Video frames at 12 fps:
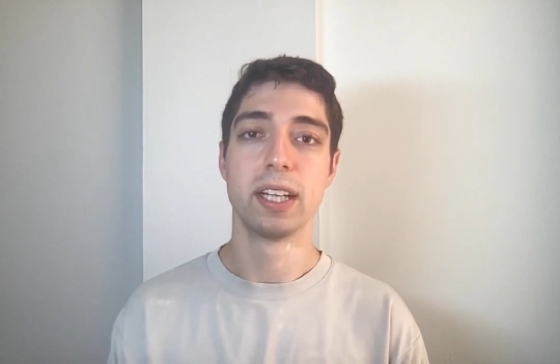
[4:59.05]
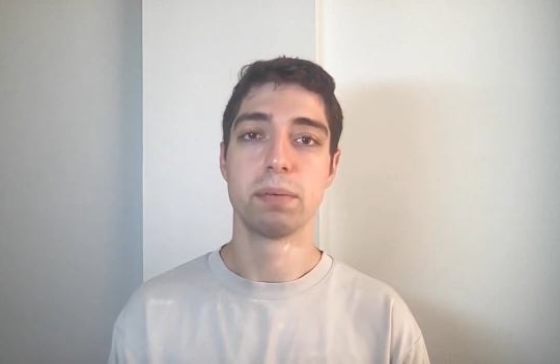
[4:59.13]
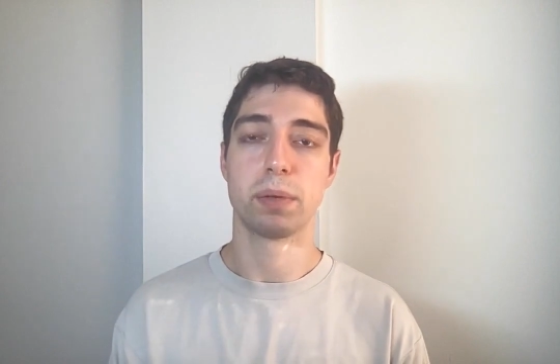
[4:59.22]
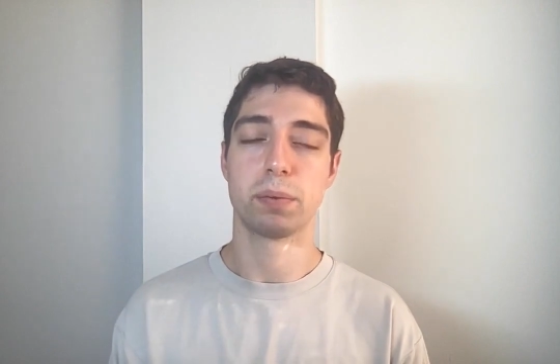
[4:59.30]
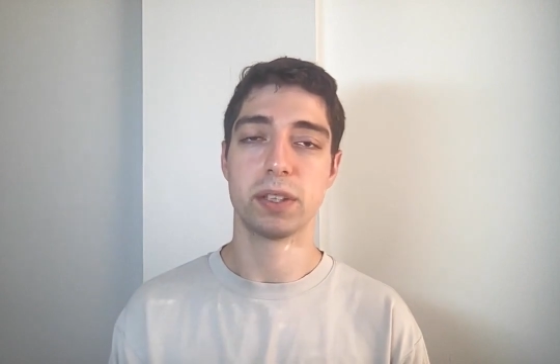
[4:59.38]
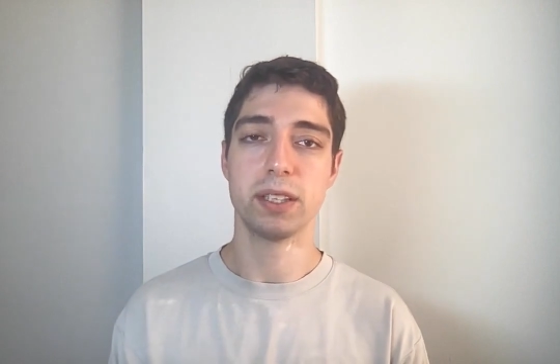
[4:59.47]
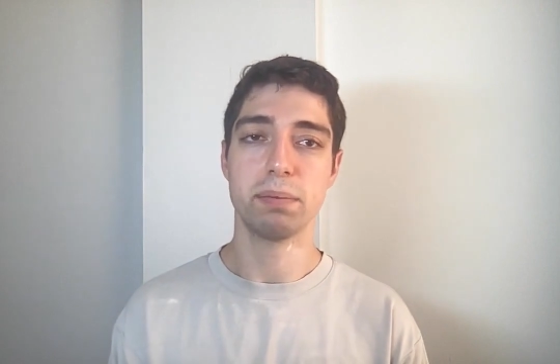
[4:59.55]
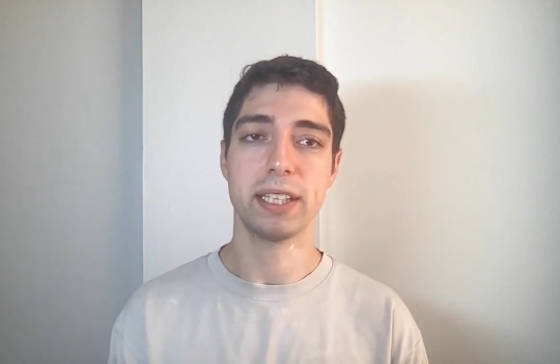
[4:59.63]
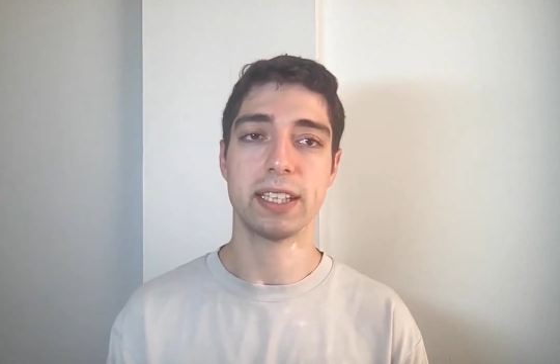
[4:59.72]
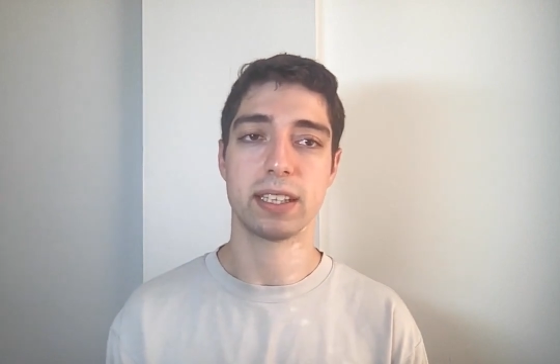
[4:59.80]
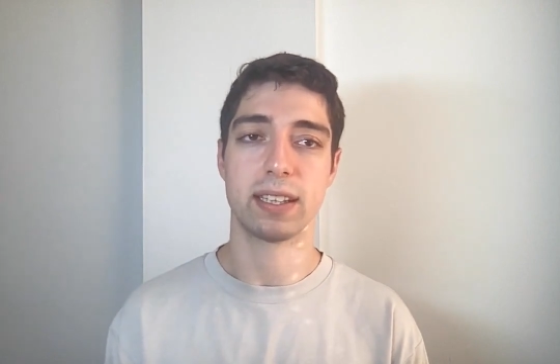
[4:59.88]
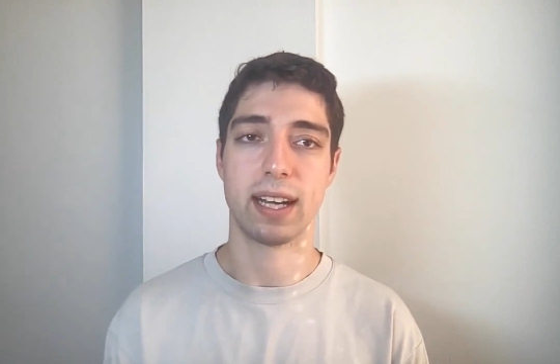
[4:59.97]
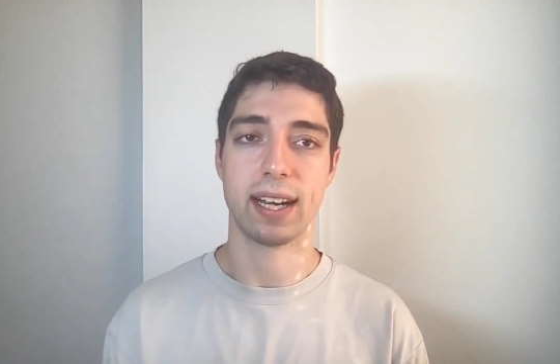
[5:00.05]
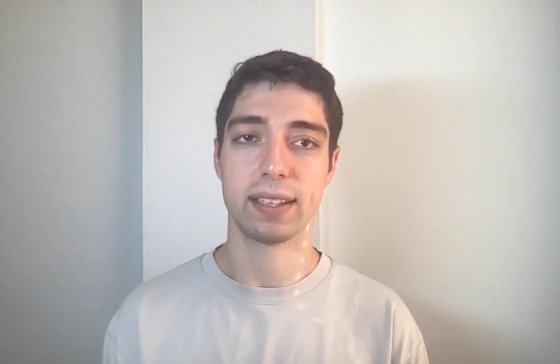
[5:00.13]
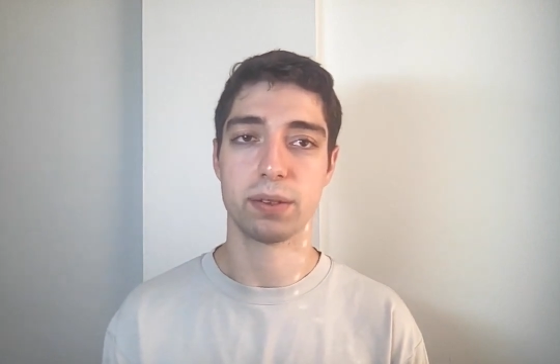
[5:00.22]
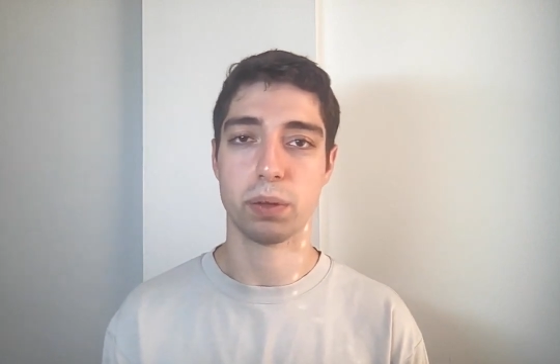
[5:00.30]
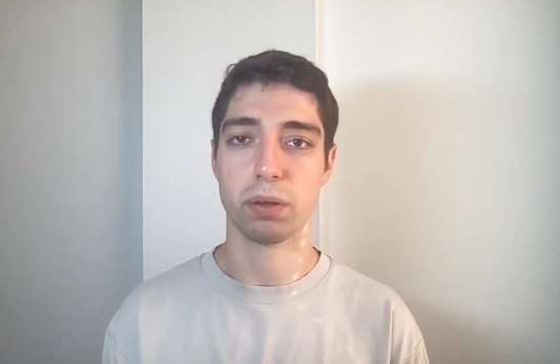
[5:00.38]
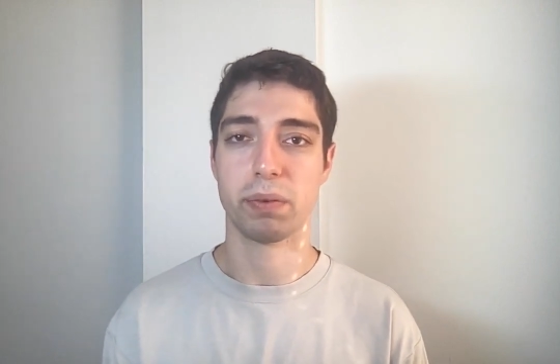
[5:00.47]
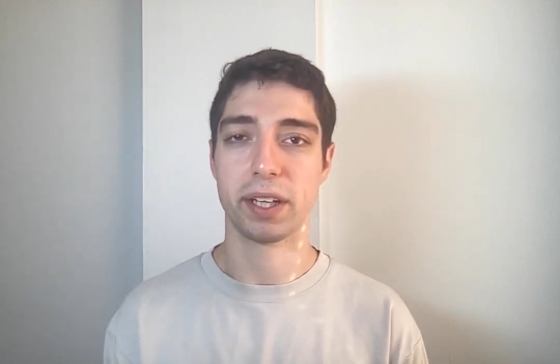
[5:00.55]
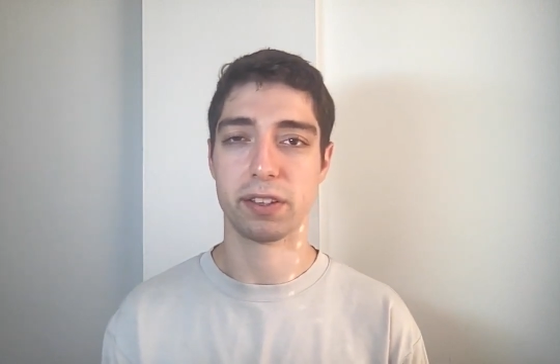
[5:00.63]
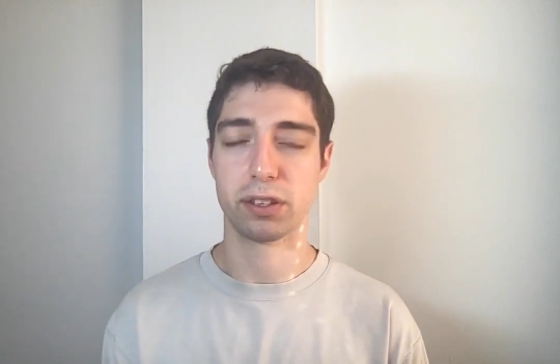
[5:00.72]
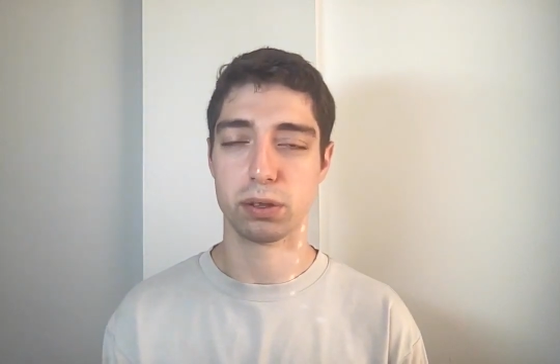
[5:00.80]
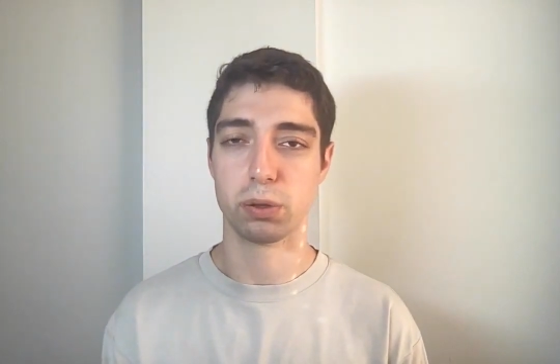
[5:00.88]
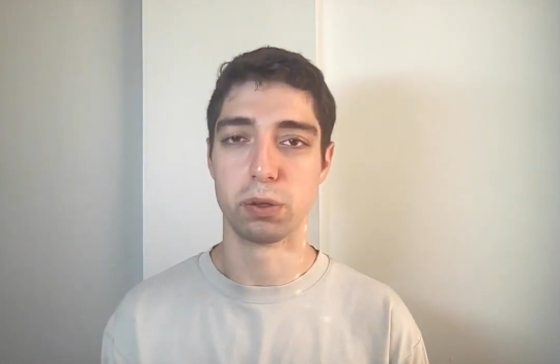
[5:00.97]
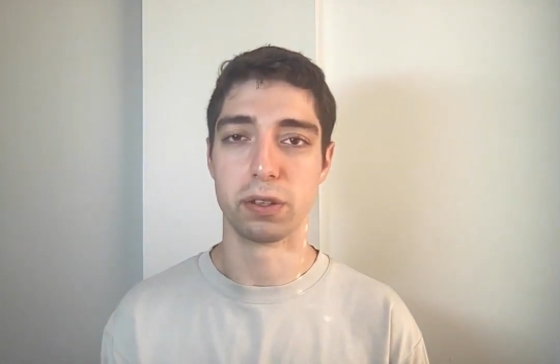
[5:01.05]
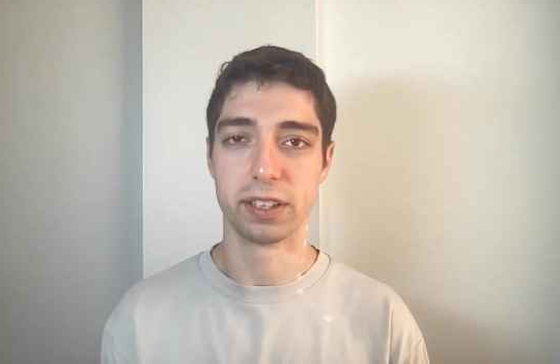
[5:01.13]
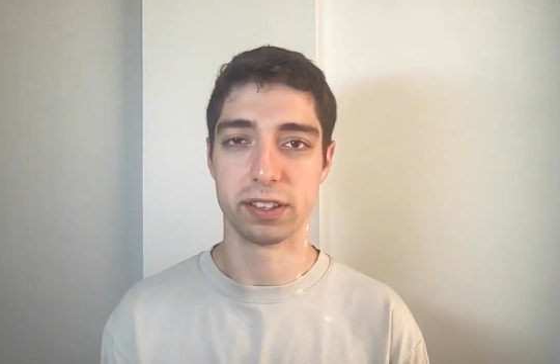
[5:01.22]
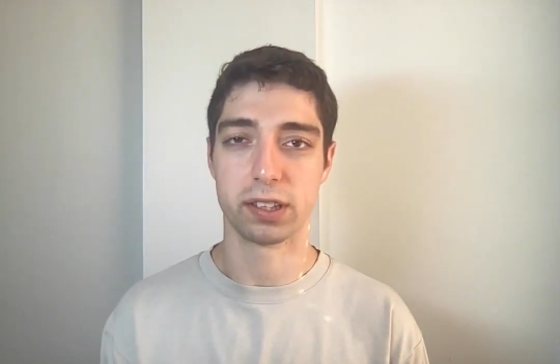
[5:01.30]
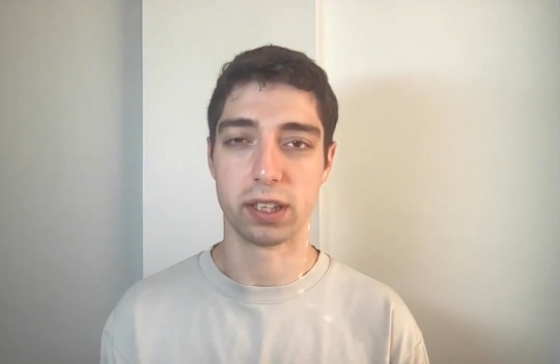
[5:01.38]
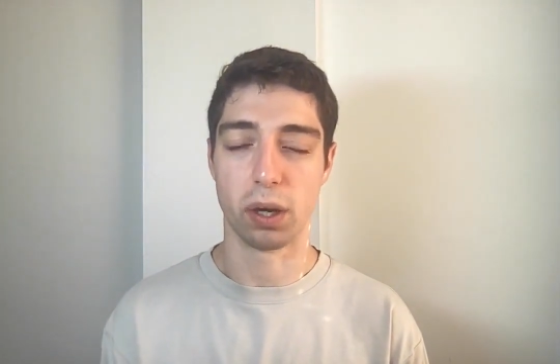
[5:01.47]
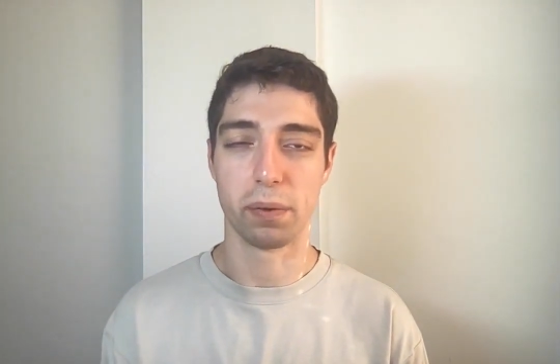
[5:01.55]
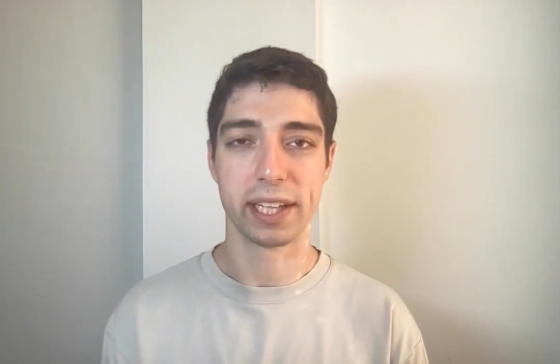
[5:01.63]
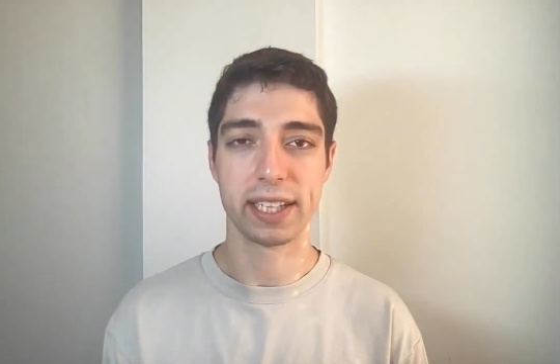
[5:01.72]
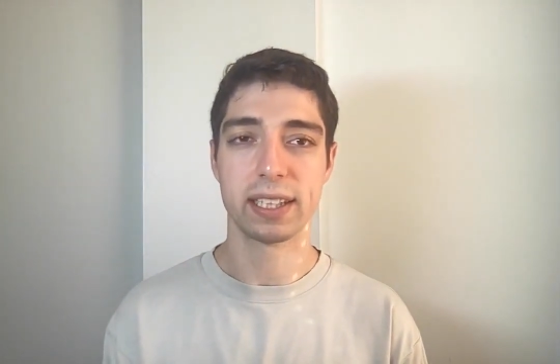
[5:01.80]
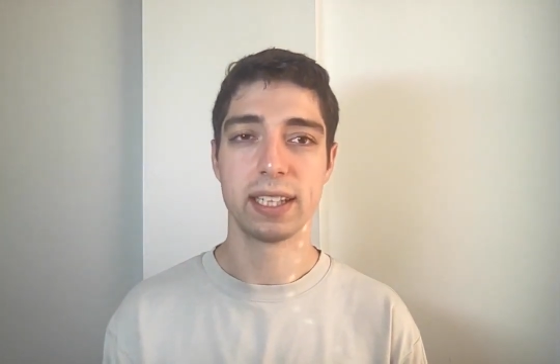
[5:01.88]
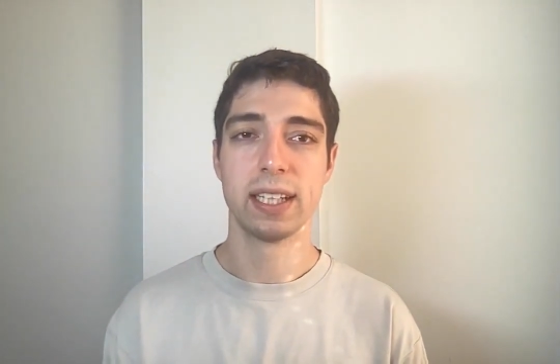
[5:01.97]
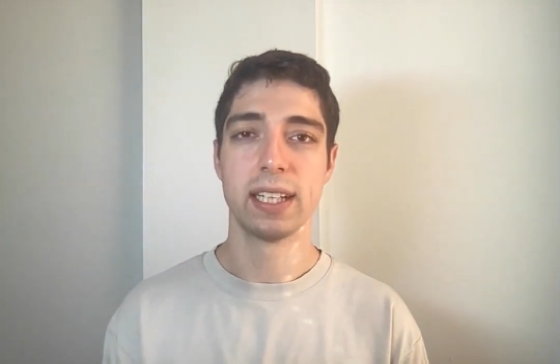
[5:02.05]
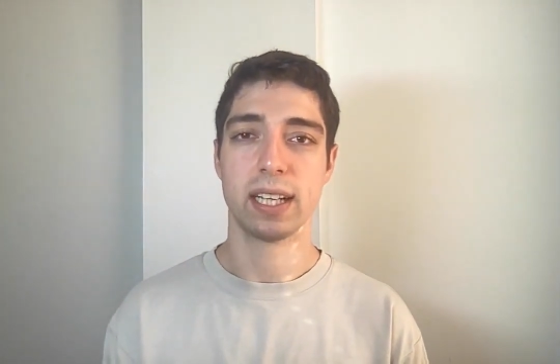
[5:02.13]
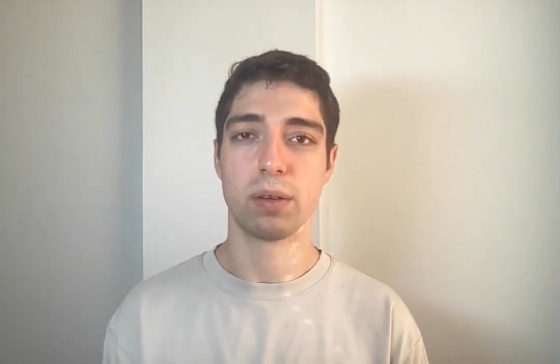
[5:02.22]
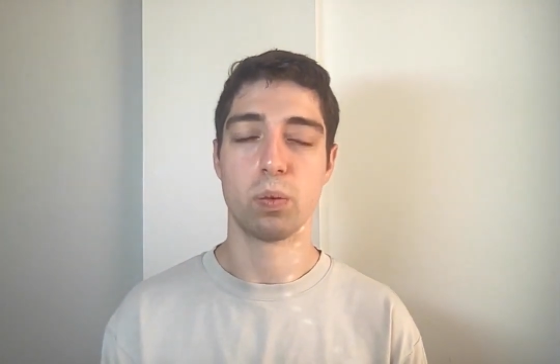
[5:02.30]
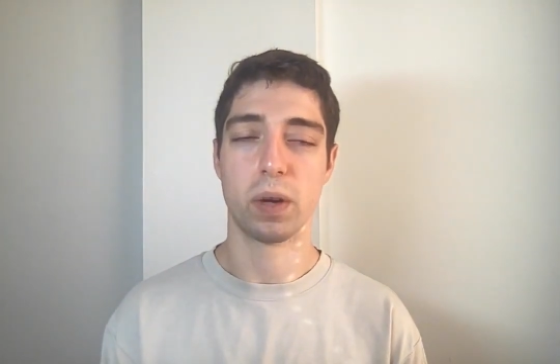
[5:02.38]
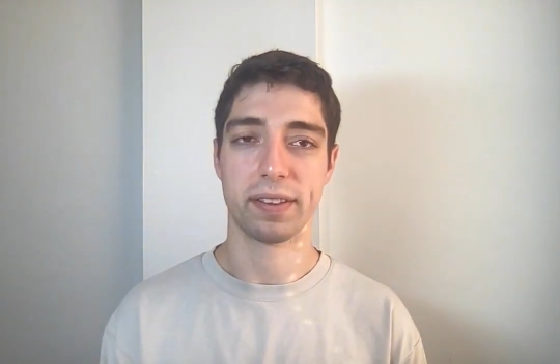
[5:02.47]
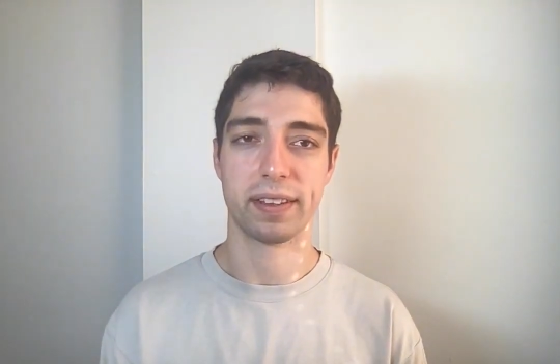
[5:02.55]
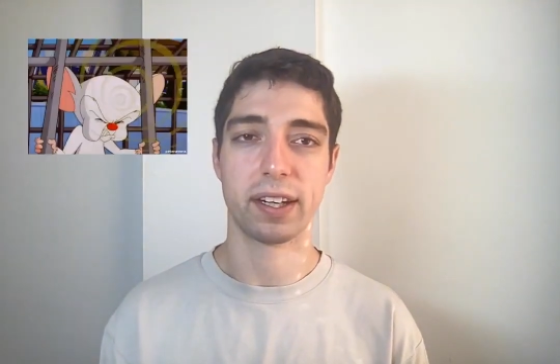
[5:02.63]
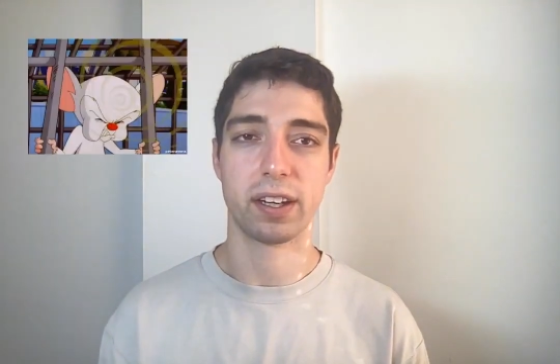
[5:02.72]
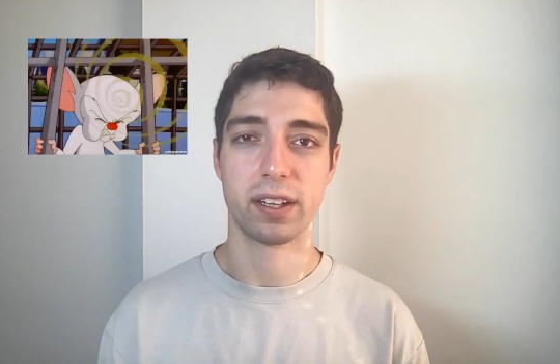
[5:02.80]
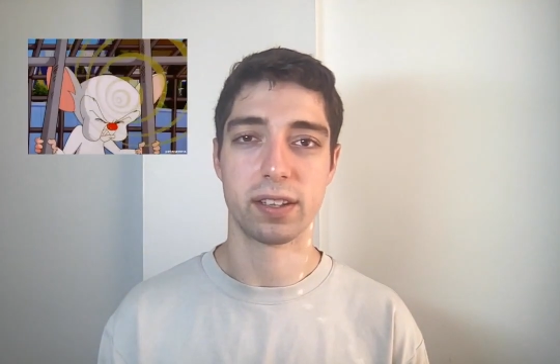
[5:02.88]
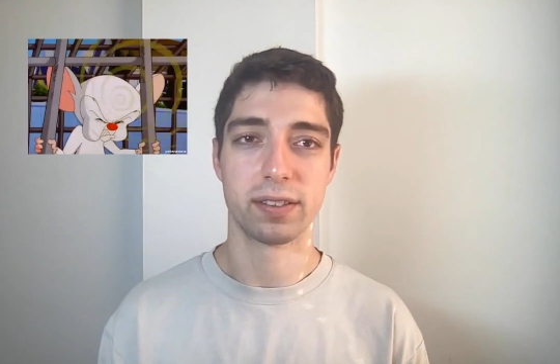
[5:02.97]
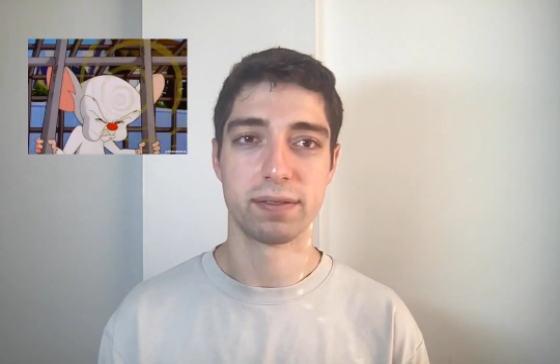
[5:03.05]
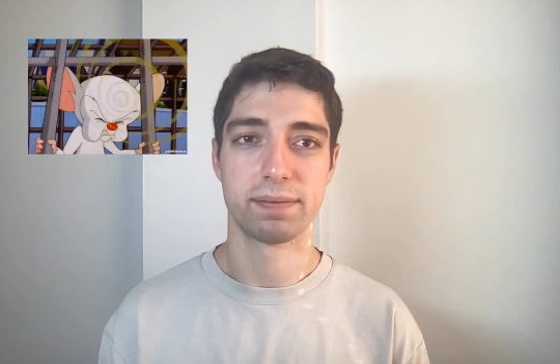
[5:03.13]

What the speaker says: but really being aligned with where the tool is going and what they are